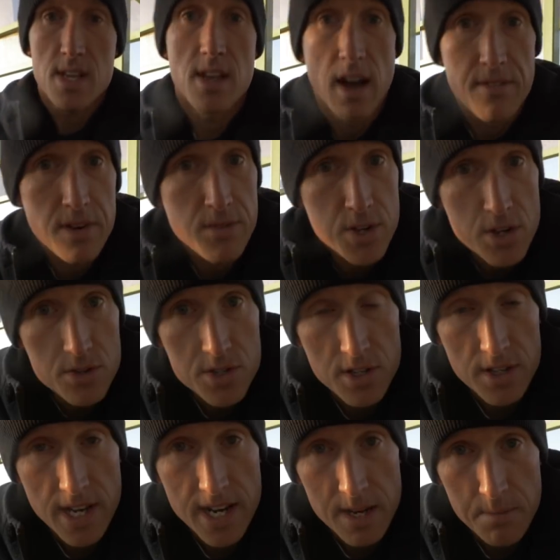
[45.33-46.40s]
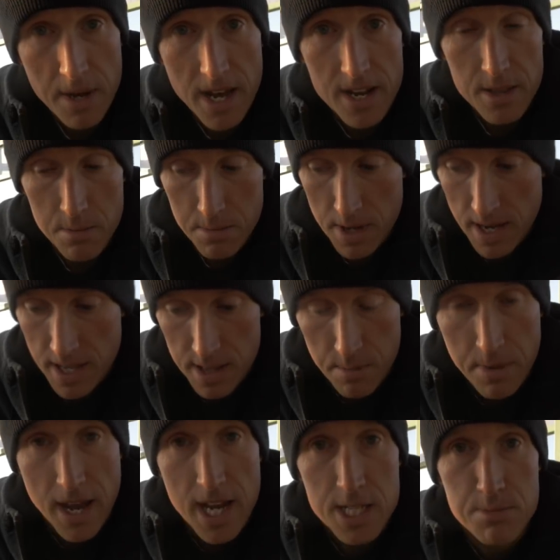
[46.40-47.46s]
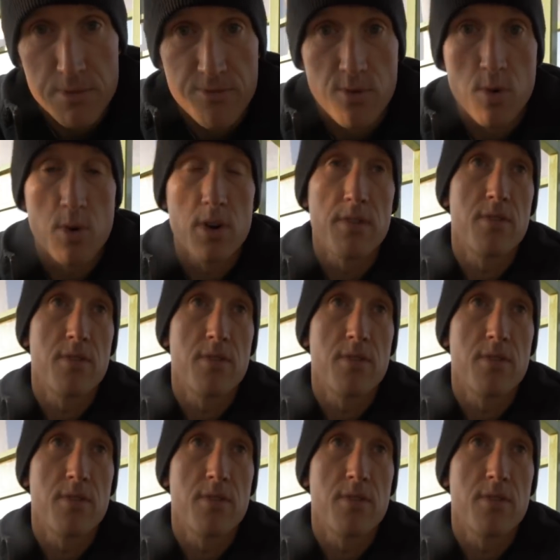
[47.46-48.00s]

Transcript: I've never used a landing pad in the past before.